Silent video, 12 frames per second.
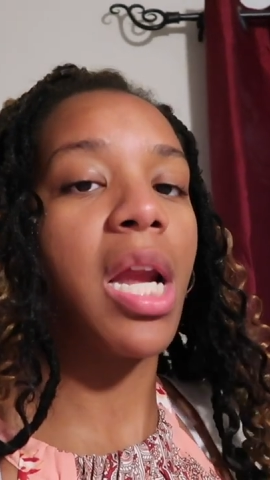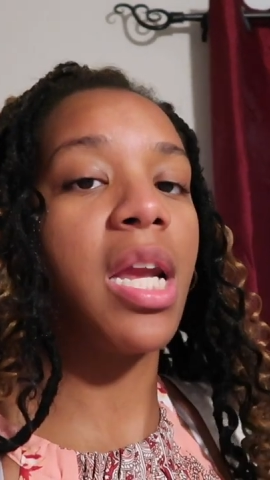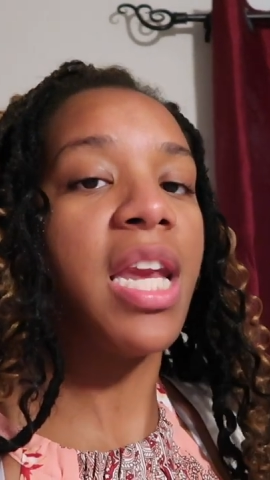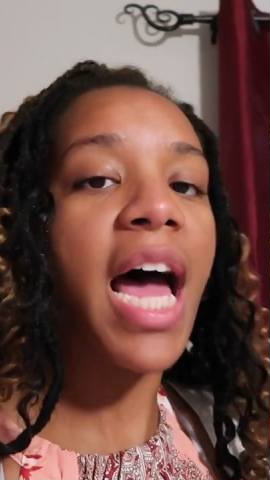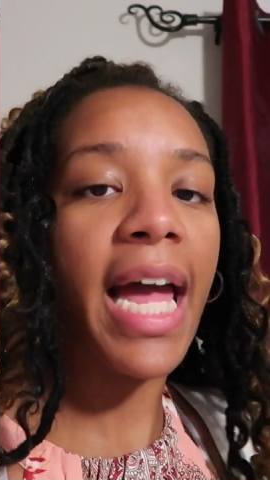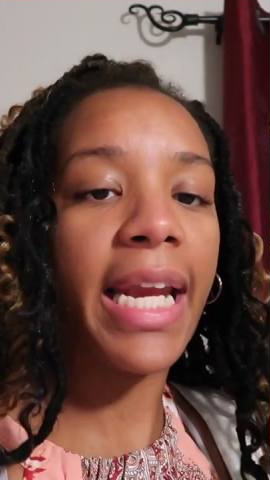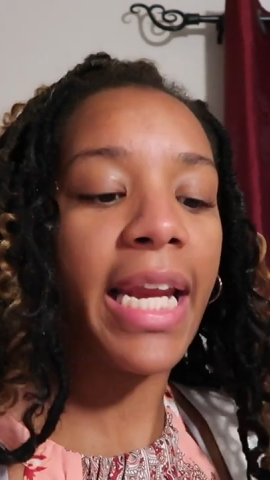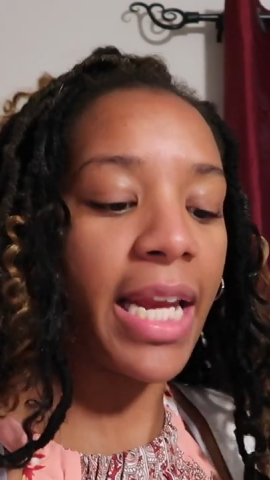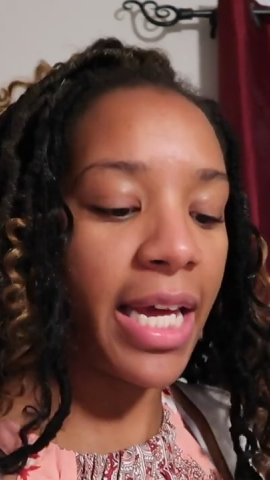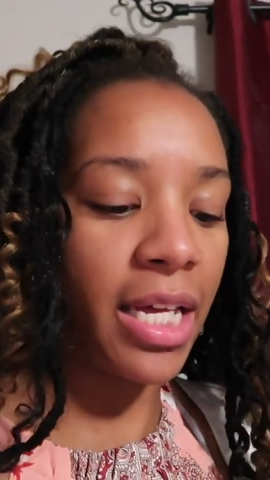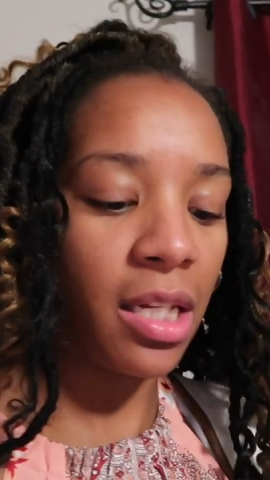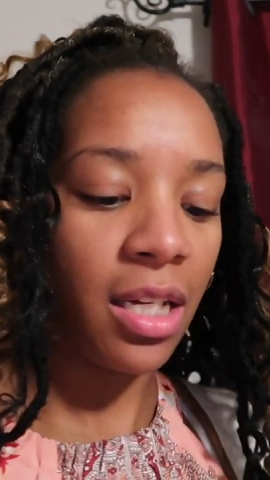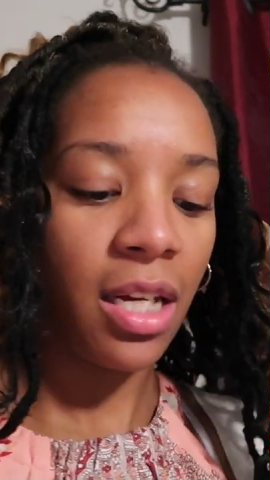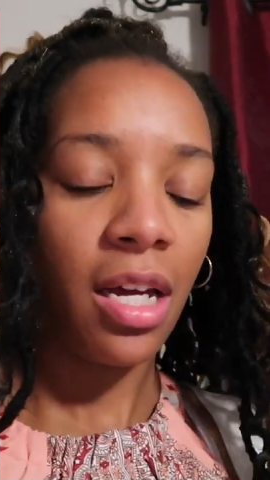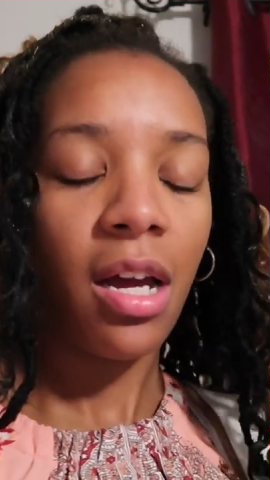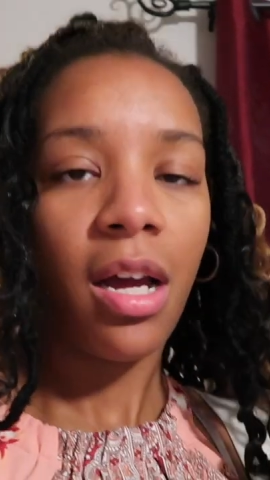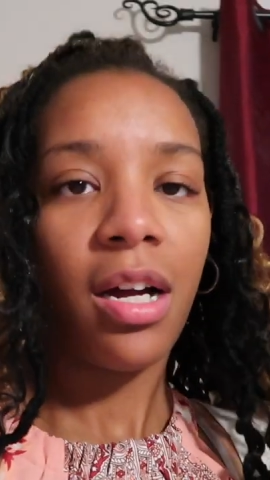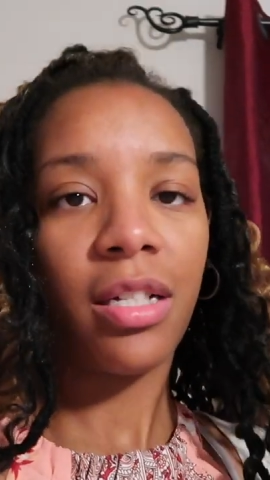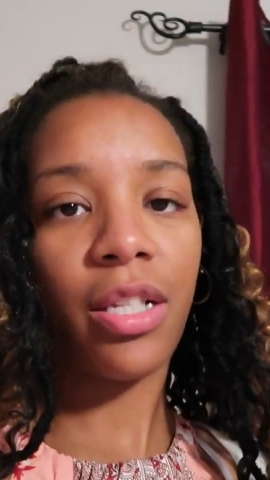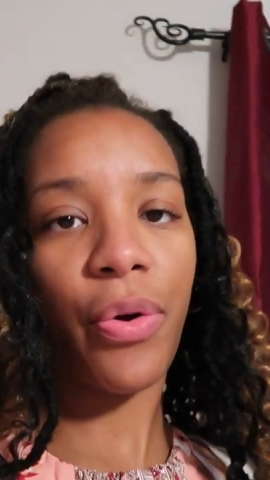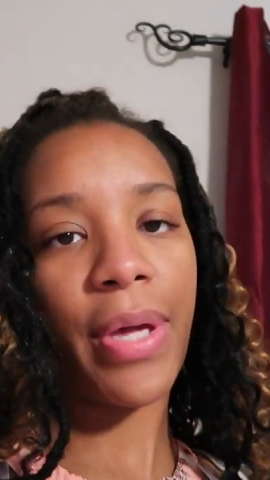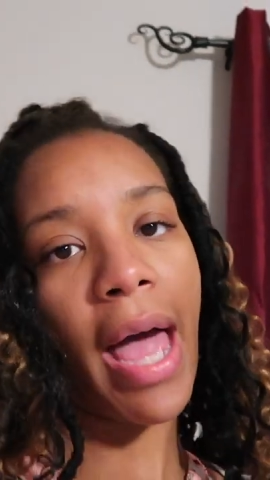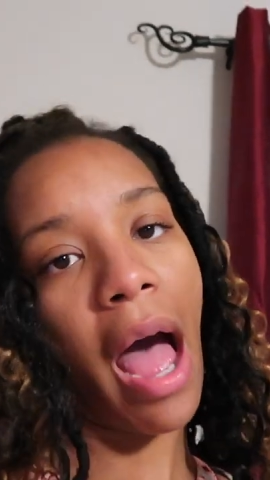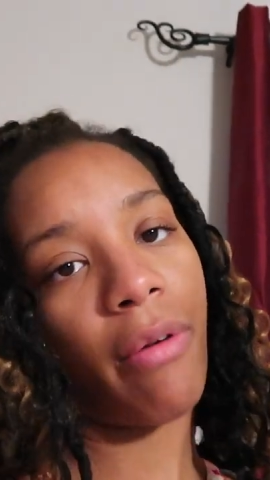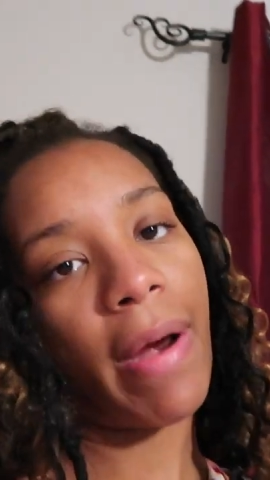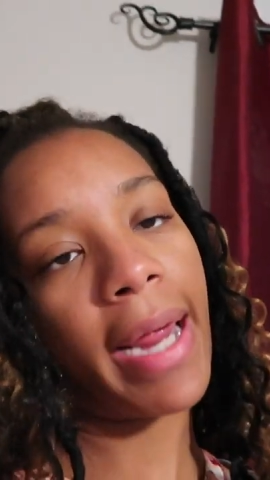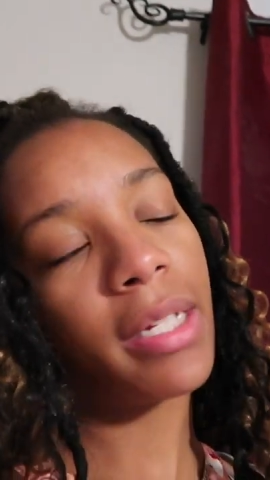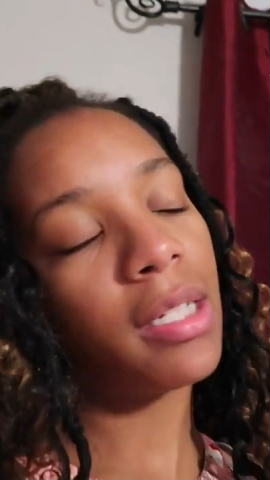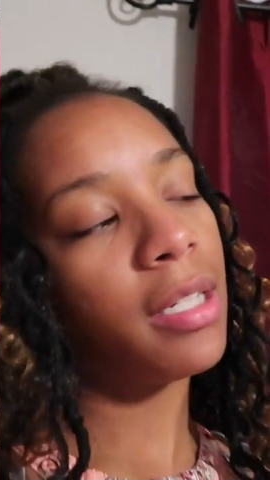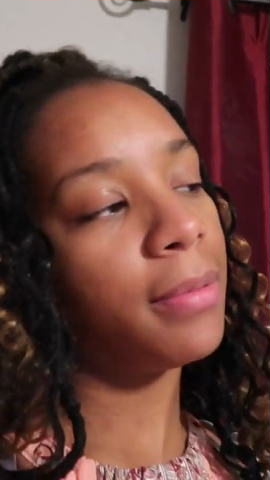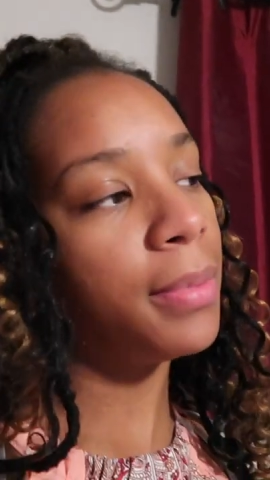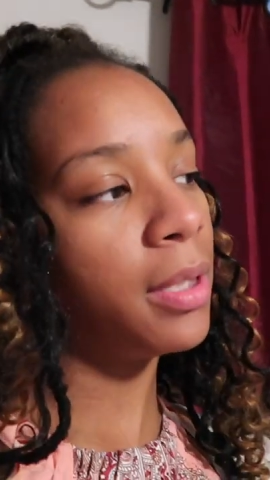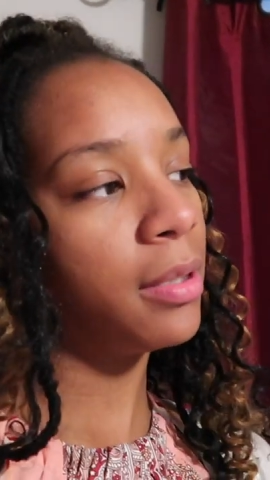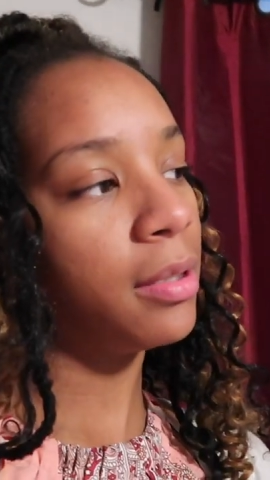nothing in there so yeah i racked up